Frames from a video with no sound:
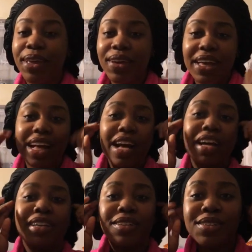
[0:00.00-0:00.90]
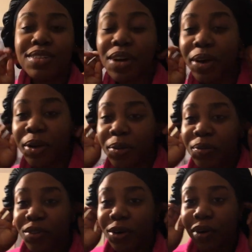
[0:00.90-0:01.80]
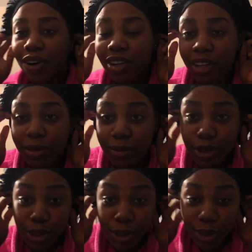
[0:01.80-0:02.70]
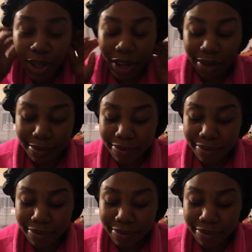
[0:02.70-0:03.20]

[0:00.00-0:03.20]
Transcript: Okay guys, so welcome to